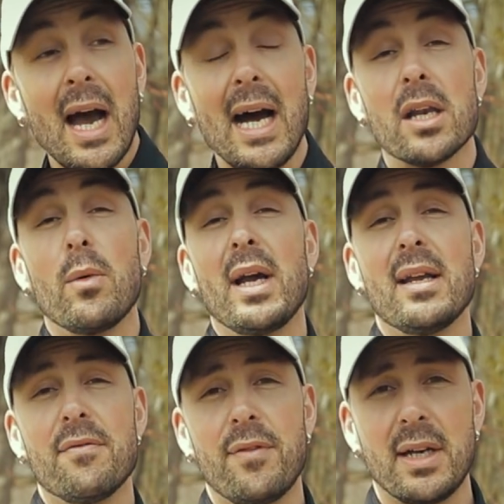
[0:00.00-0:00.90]
How do
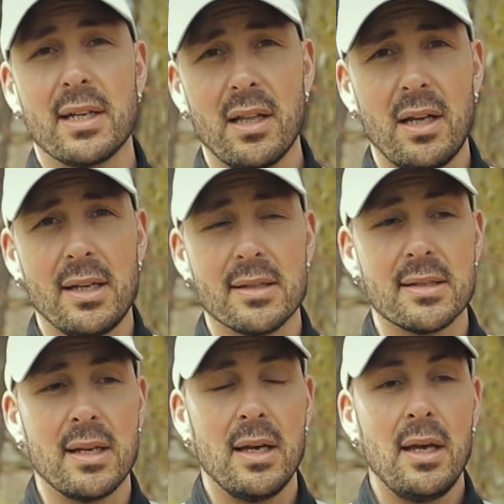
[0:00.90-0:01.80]
I find
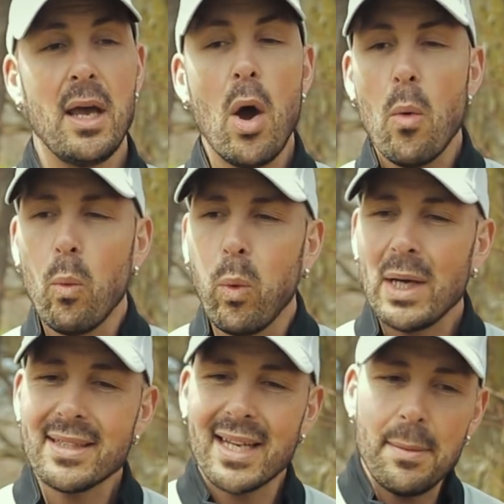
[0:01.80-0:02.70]
clients?
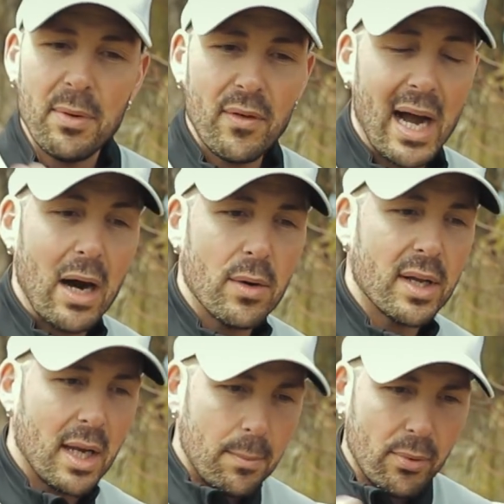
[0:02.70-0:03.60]
How
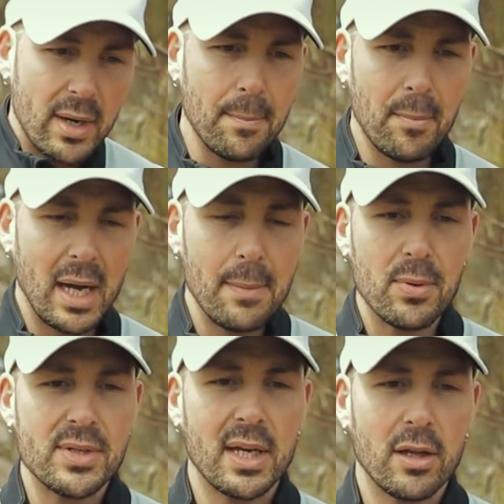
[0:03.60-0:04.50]
can I bring my
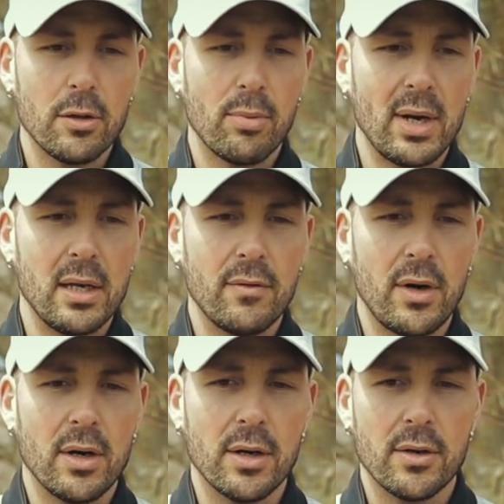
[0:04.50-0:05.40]
particular brand of
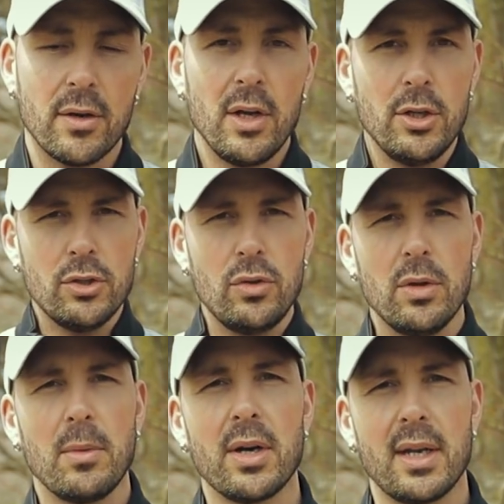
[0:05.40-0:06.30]
art to
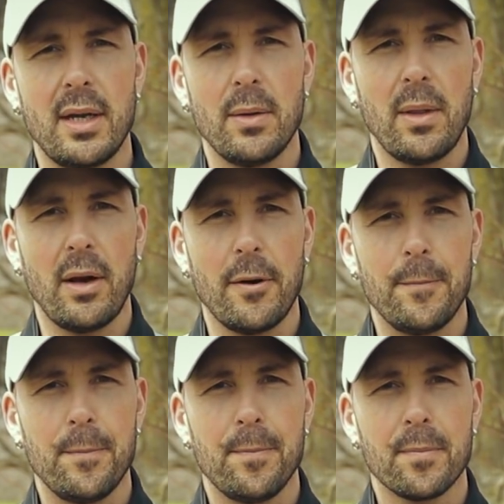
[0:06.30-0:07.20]
the market out there?
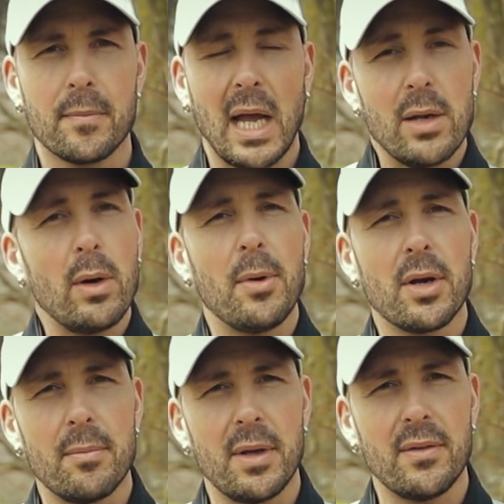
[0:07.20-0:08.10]
How do I
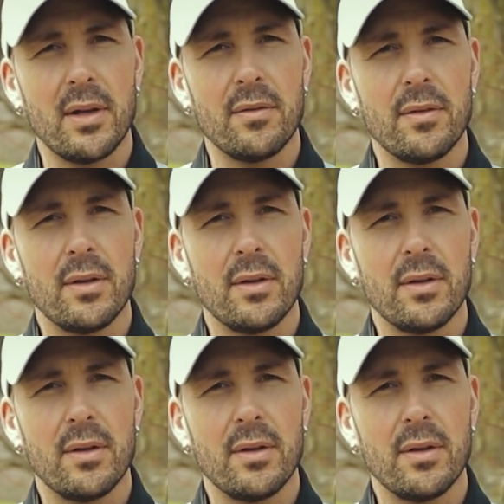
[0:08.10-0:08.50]
market myself?